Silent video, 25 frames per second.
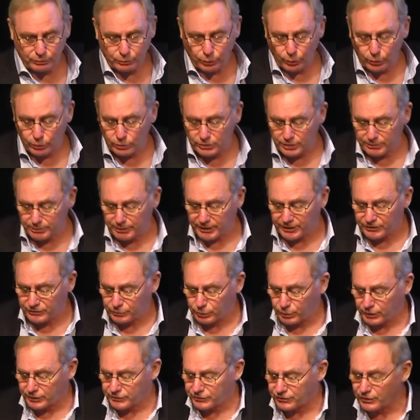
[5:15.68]
royalty-based
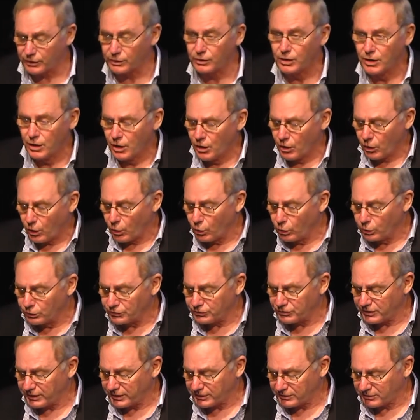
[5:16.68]
ones. So all
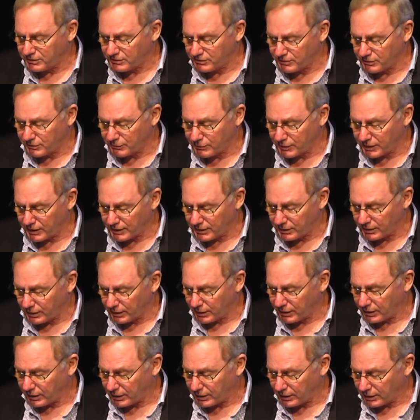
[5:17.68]
sectors of that
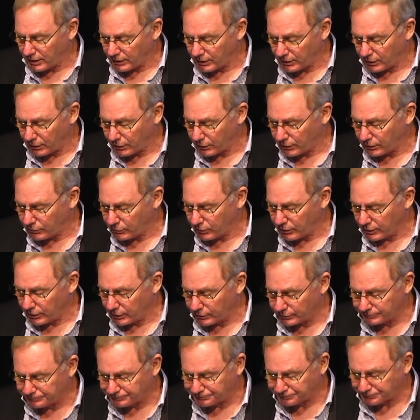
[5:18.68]
are going well.